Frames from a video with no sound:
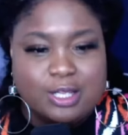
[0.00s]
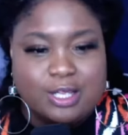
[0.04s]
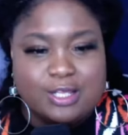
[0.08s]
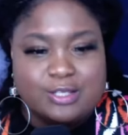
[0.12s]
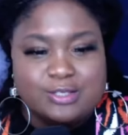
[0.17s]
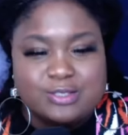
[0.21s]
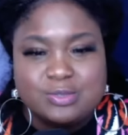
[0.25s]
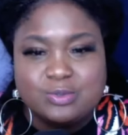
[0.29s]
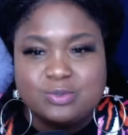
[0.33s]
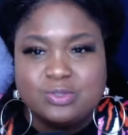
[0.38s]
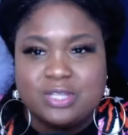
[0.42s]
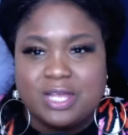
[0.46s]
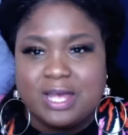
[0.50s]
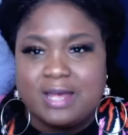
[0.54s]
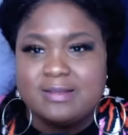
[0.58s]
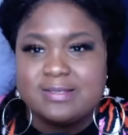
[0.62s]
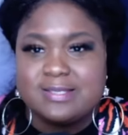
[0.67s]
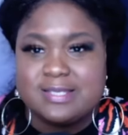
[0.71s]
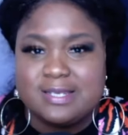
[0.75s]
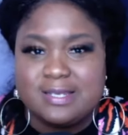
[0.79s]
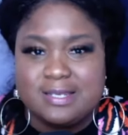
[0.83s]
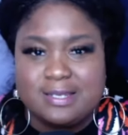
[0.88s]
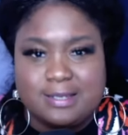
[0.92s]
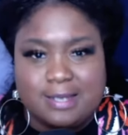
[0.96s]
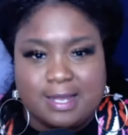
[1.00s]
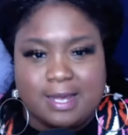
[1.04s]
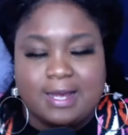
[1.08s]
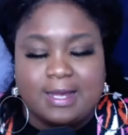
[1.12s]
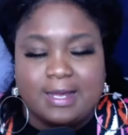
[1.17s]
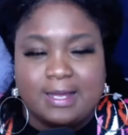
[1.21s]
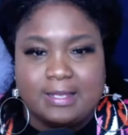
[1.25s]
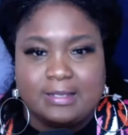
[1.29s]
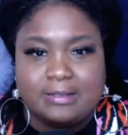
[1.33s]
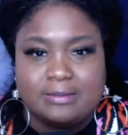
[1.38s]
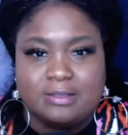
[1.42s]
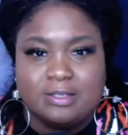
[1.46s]
in
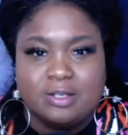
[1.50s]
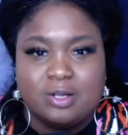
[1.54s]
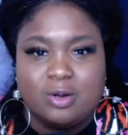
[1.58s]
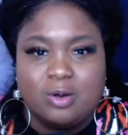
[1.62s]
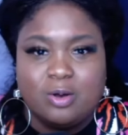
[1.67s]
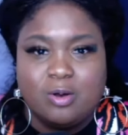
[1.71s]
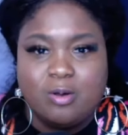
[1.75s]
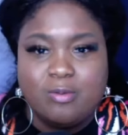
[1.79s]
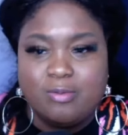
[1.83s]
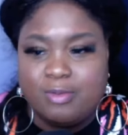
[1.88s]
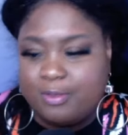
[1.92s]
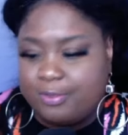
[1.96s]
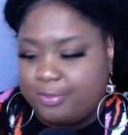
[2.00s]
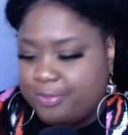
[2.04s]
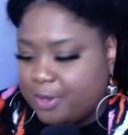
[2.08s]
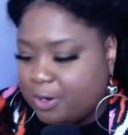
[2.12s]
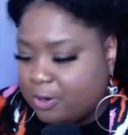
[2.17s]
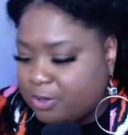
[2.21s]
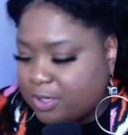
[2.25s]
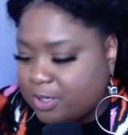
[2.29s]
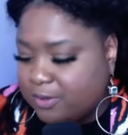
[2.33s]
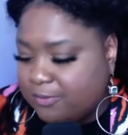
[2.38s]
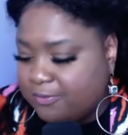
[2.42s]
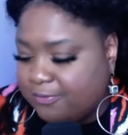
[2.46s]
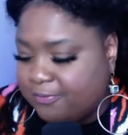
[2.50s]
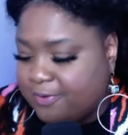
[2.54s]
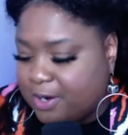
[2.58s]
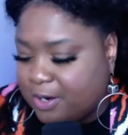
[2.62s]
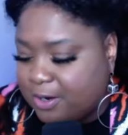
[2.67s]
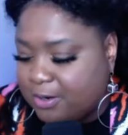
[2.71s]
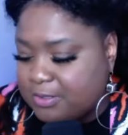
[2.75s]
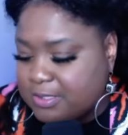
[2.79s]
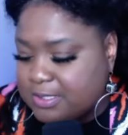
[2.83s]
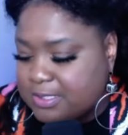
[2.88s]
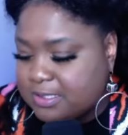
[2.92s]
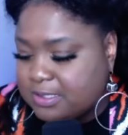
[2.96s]
2009 on the
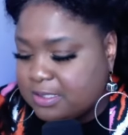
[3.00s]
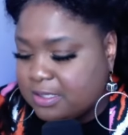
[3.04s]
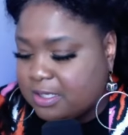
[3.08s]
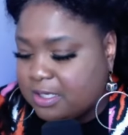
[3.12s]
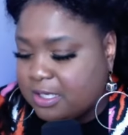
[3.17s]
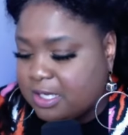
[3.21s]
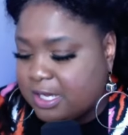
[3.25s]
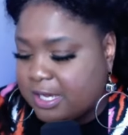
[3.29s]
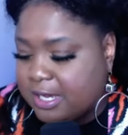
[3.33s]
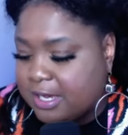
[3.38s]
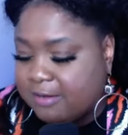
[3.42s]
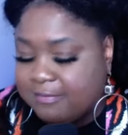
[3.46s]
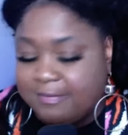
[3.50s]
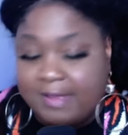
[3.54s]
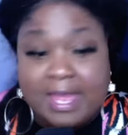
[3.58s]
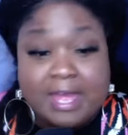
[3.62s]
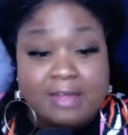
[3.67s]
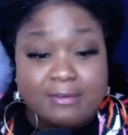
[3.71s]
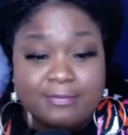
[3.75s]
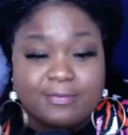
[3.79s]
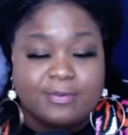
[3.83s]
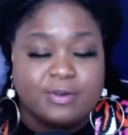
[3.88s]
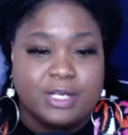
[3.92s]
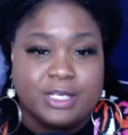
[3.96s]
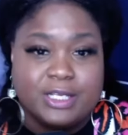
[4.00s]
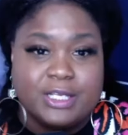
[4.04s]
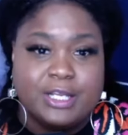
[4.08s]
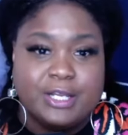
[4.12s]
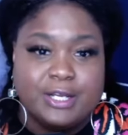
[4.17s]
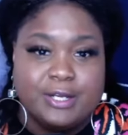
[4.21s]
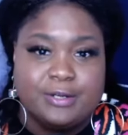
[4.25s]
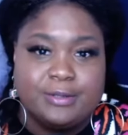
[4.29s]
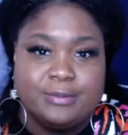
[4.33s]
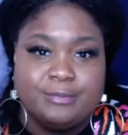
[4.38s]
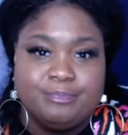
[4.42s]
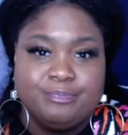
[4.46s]
31st of every
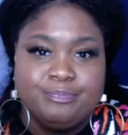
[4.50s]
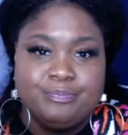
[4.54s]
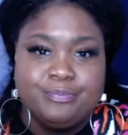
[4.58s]
year.